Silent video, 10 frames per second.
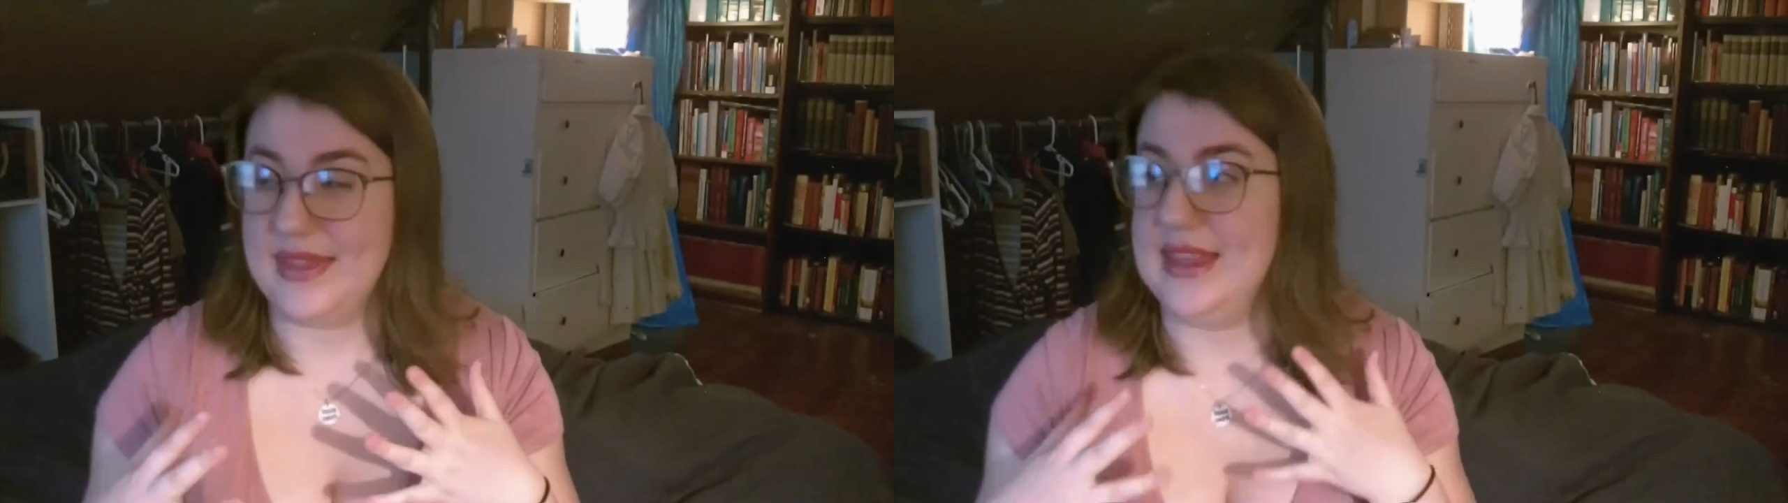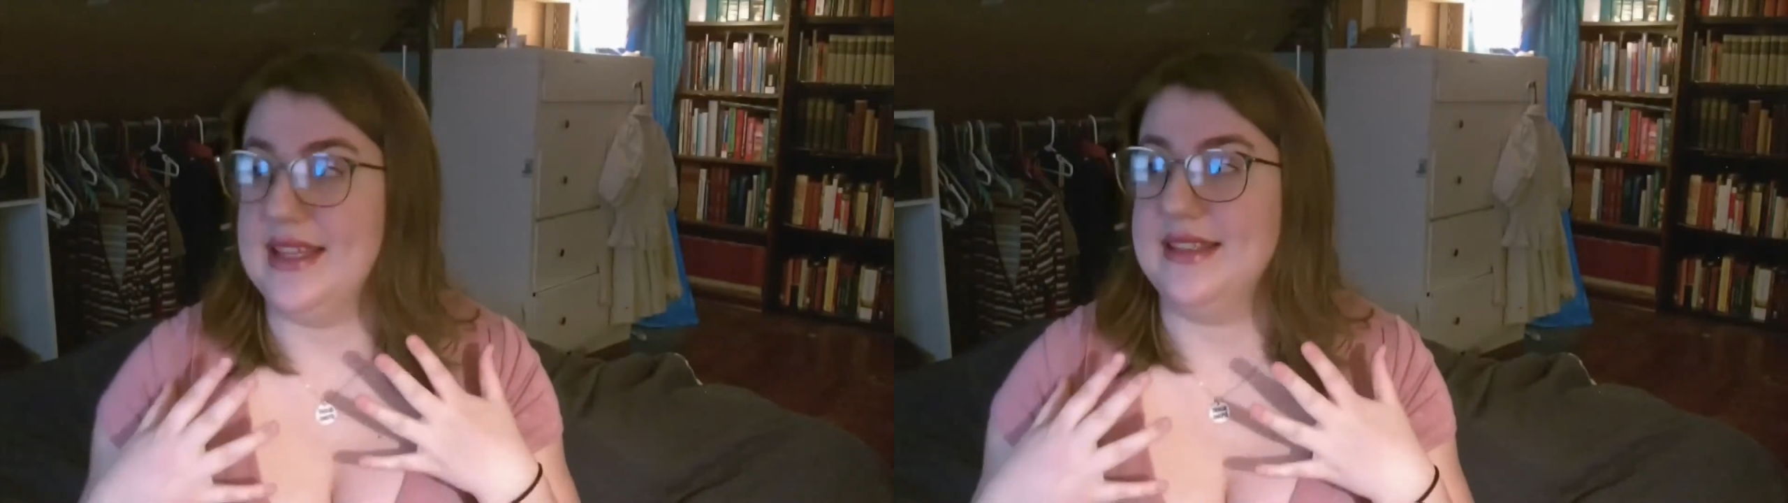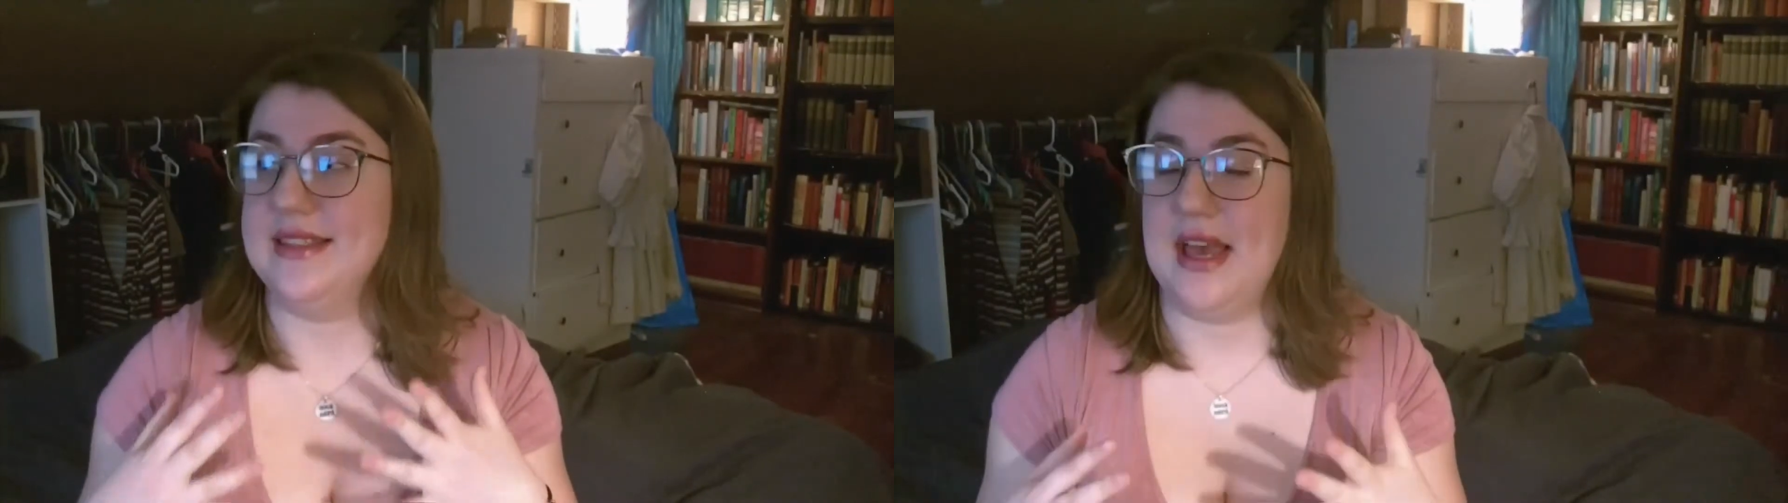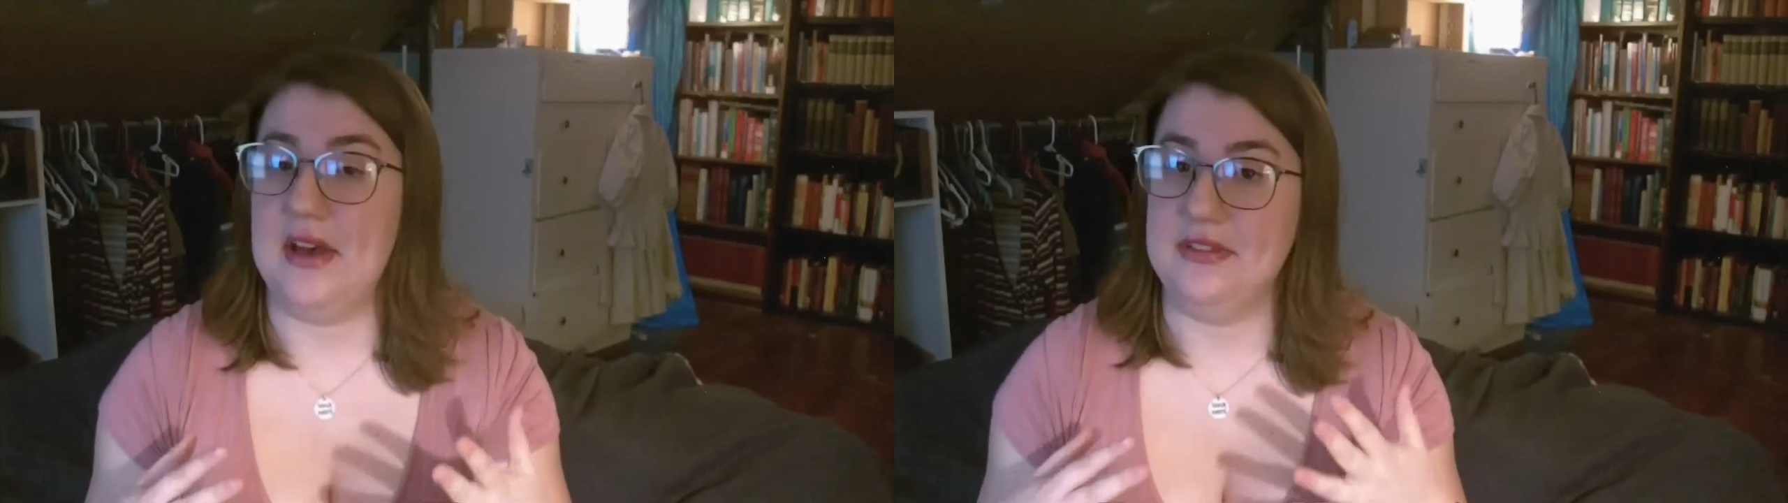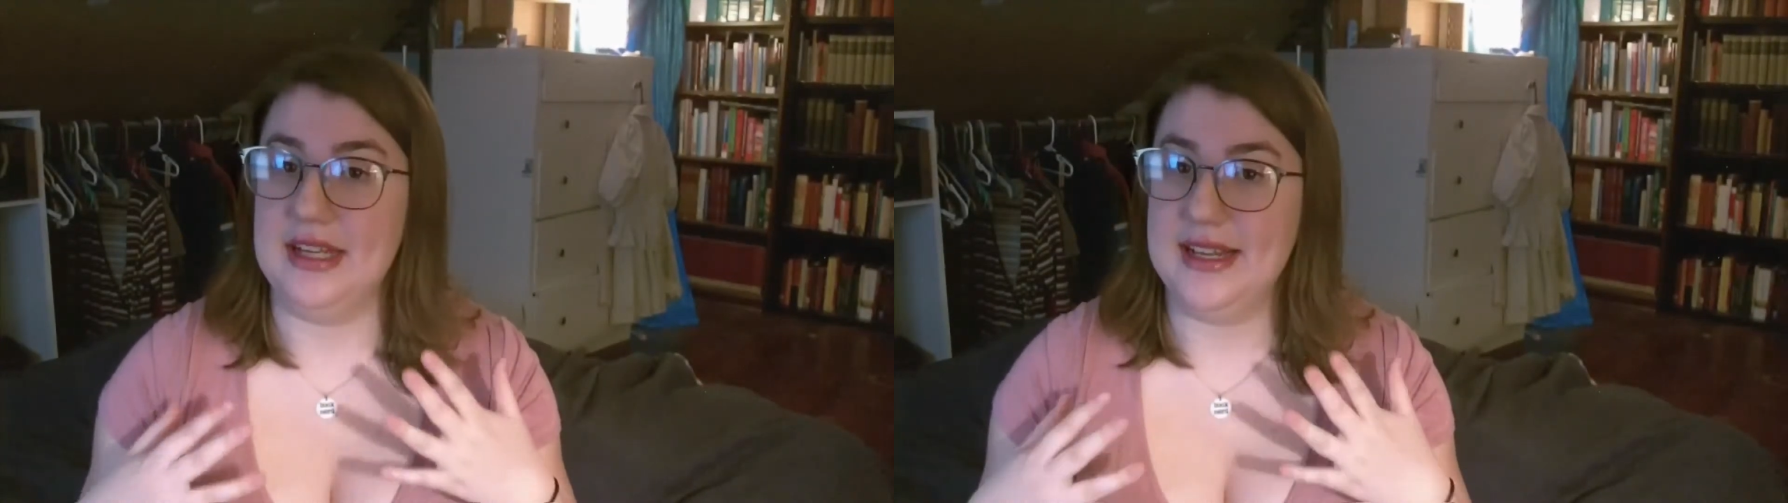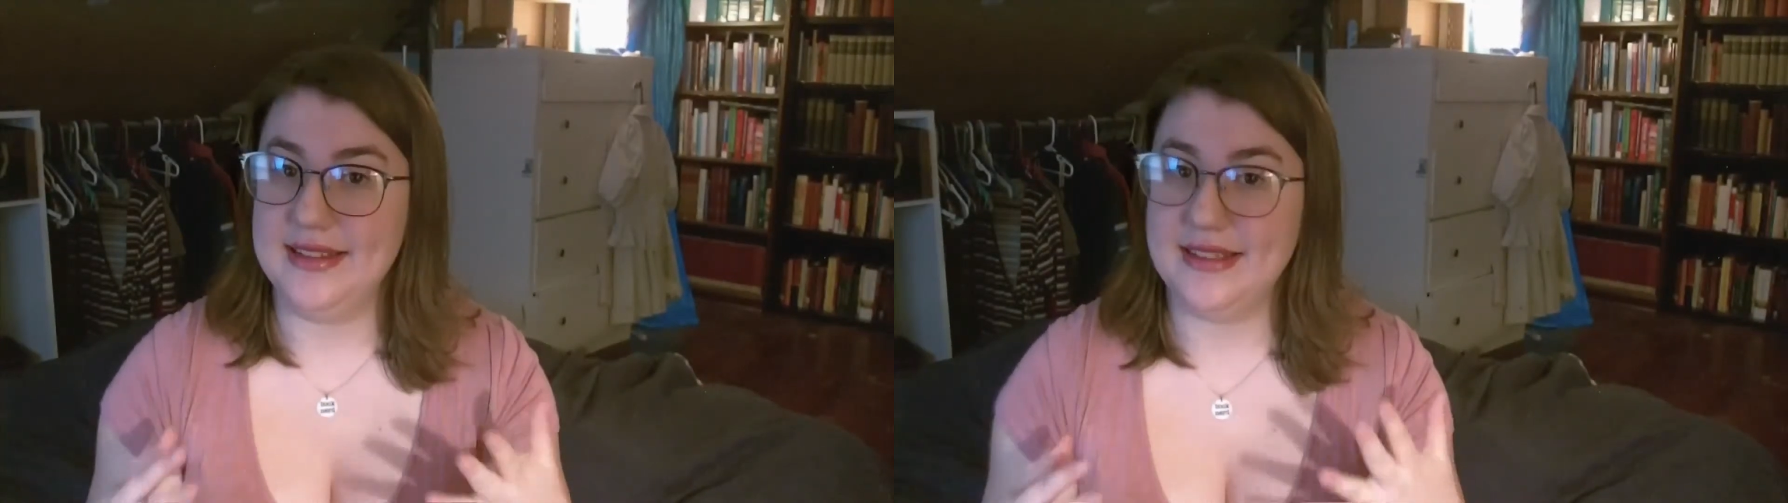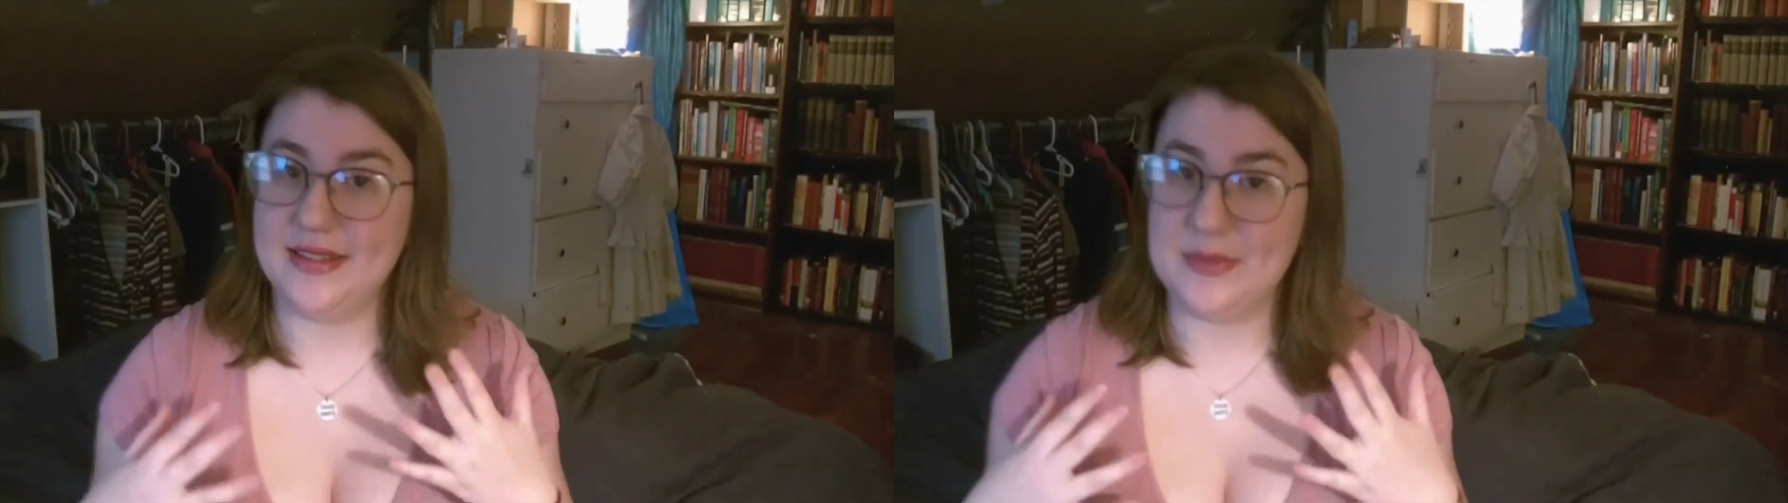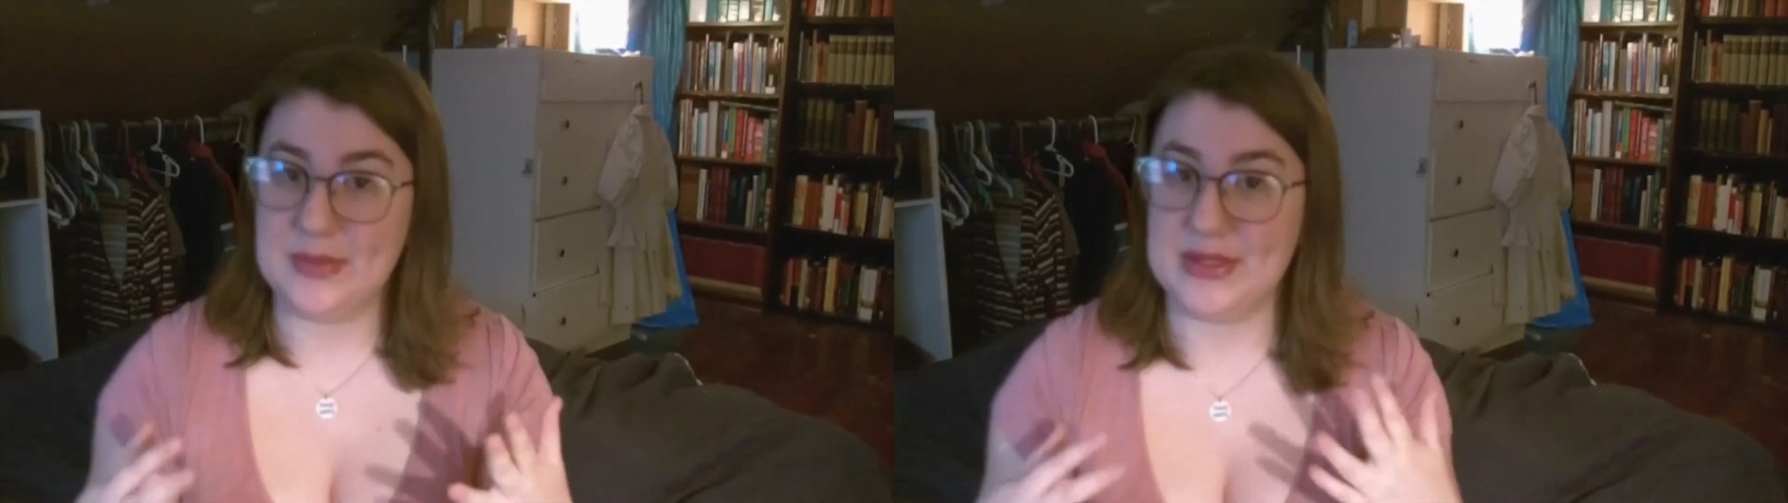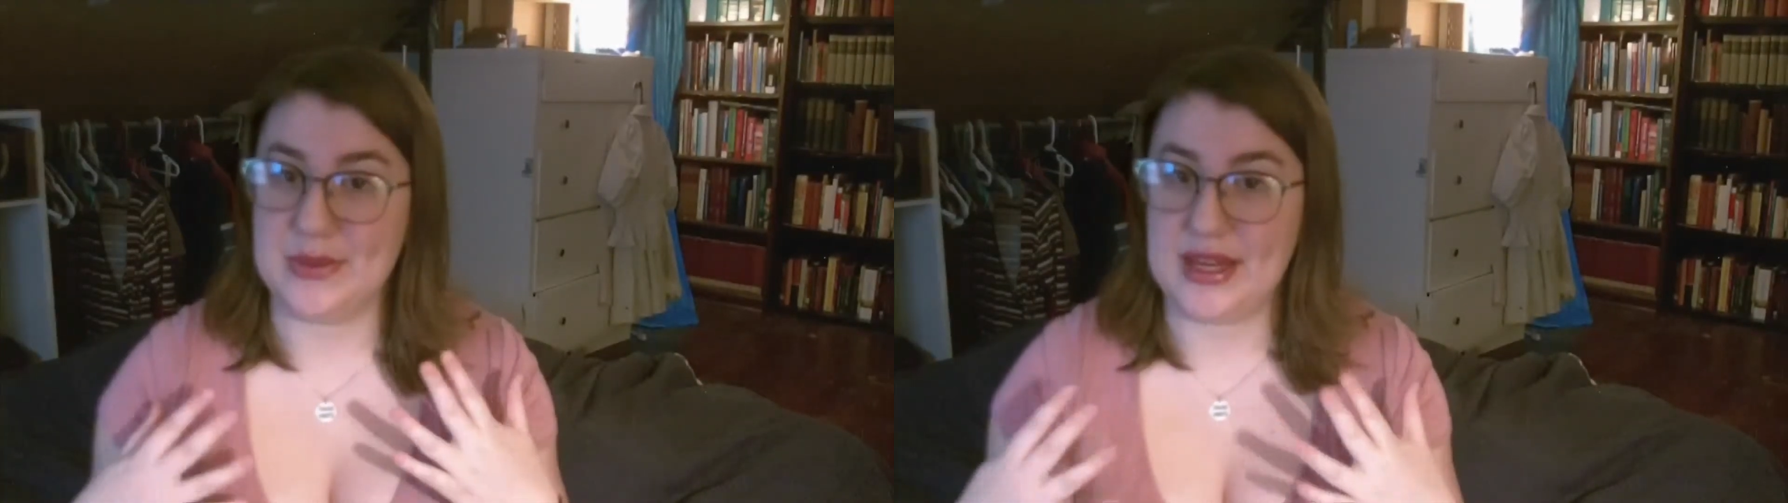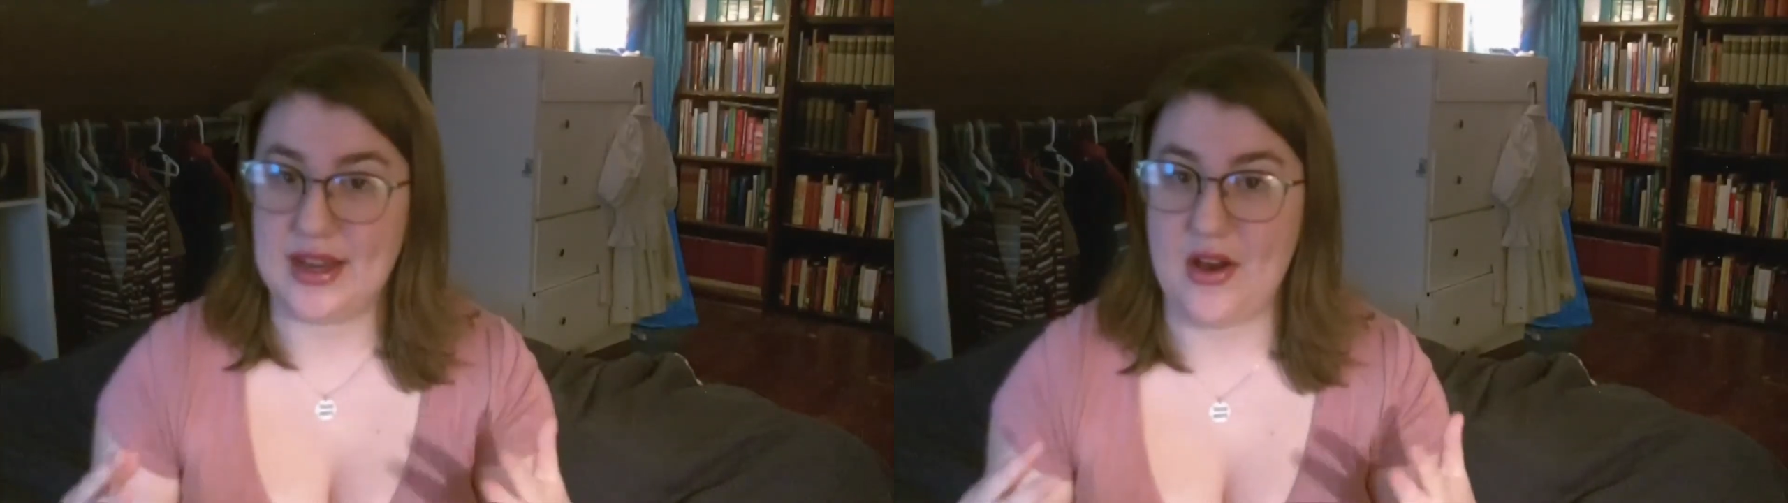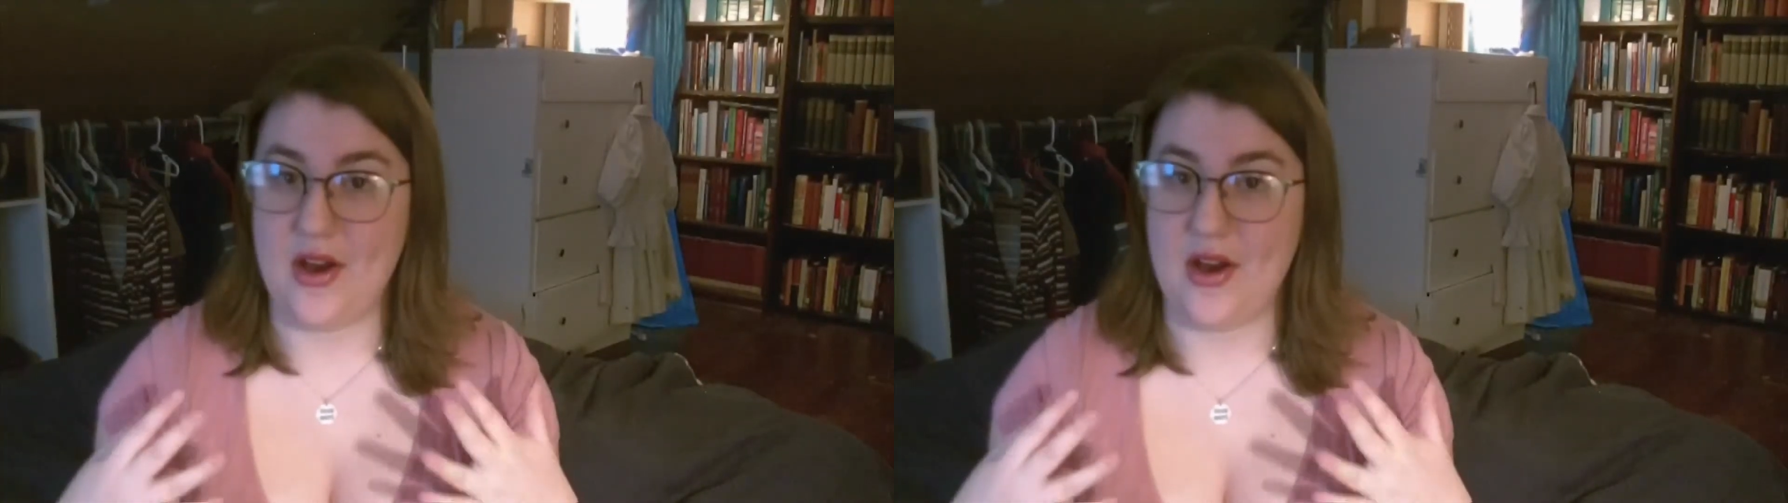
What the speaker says: this covenant between